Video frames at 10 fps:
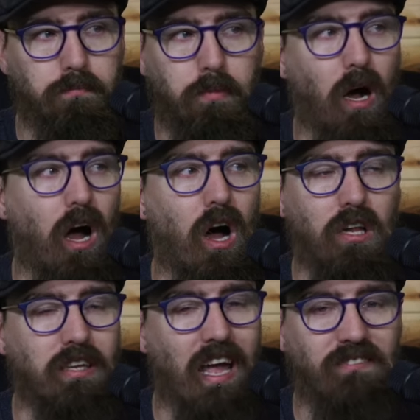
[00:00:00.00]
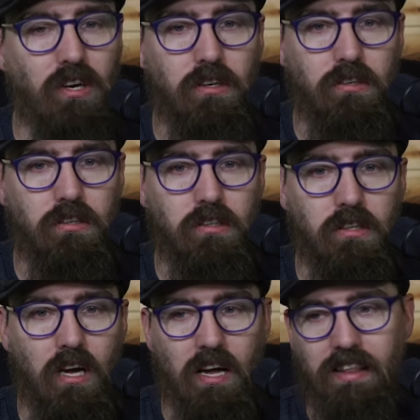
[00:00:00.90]
but hardly ever.
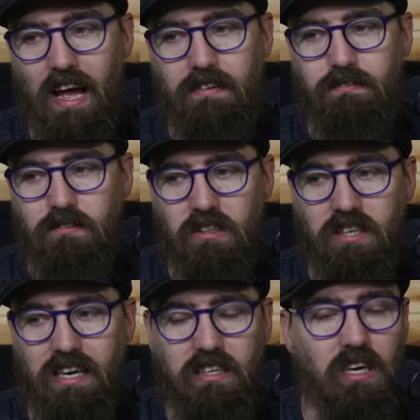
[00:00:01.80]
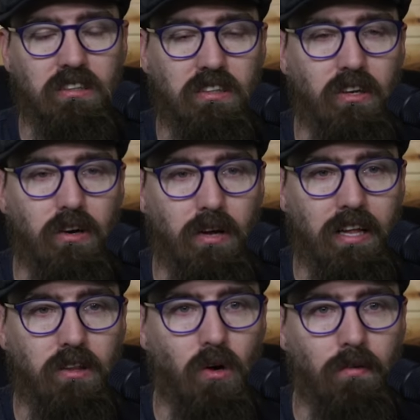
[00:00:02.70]
And then the Shea Charles deal
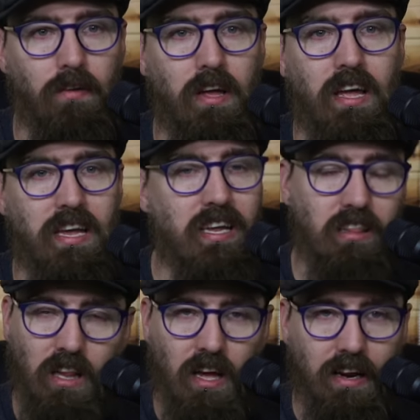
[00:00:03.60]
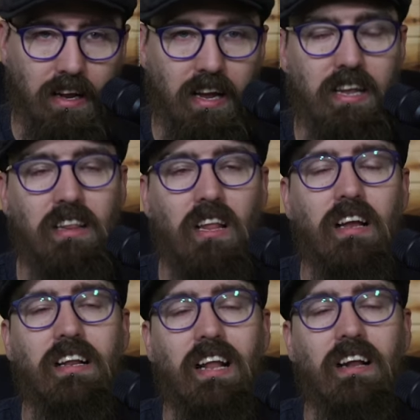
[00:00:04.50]
gets done. He's learning. He's
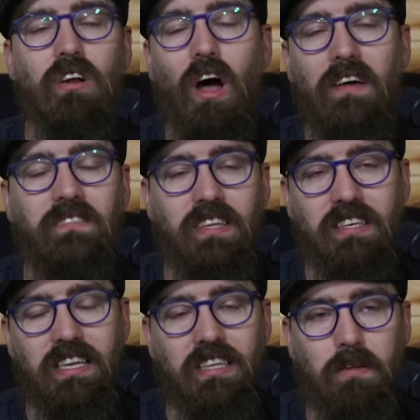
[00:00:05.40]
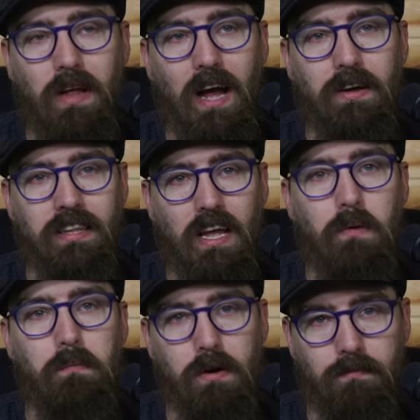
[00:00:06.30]
learning that not everything needs to be out in the
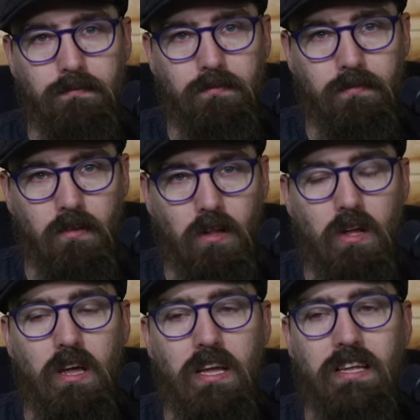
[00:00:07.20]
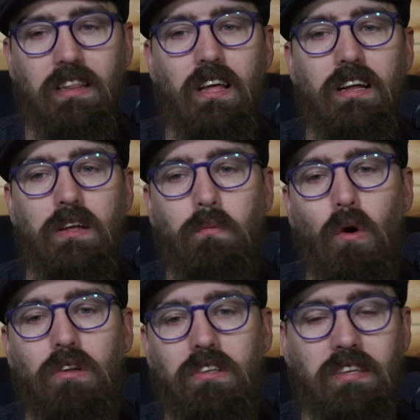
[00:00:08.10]
open. He's learning
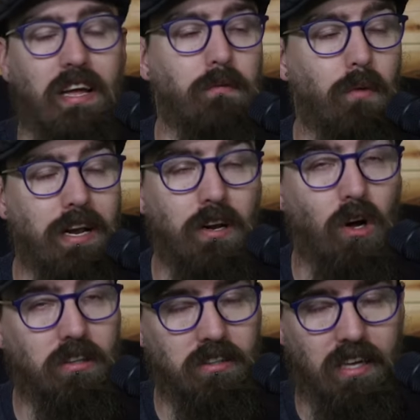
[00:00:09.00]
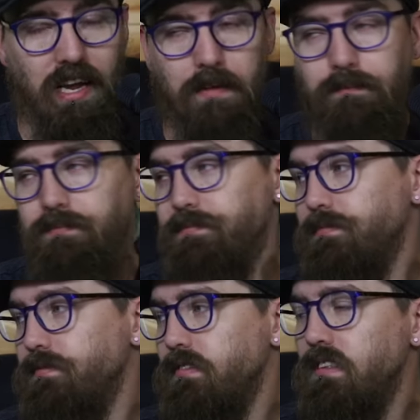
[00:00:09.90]
what to say and when not to say it.
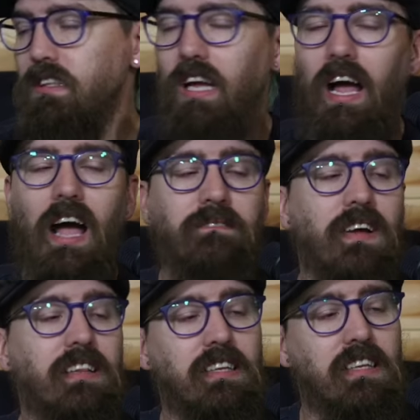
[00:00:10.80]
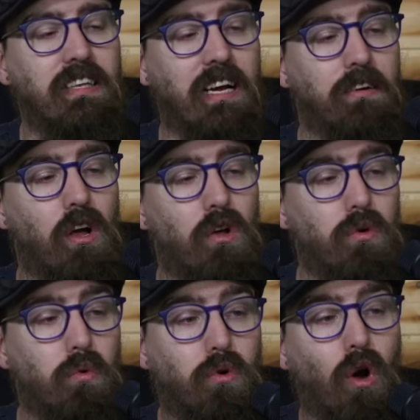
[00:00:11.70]
I think this is the thing
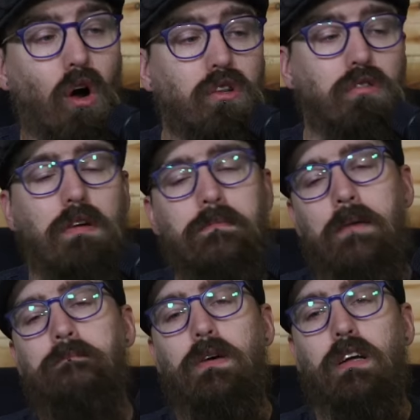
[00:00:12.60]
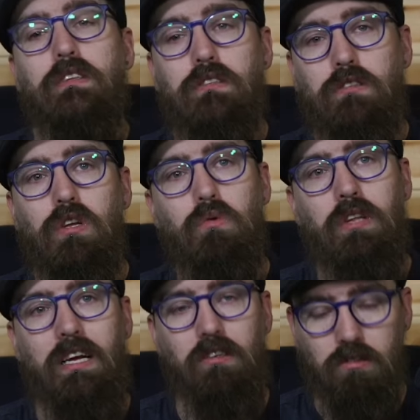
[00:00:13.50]
you've got to remember two
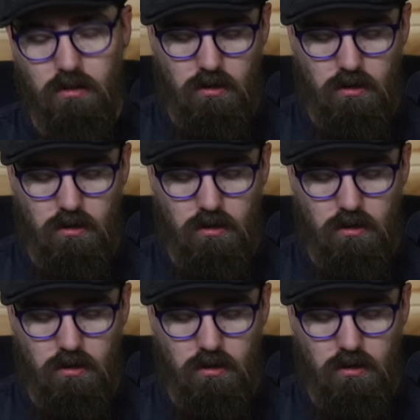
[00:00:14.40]
things.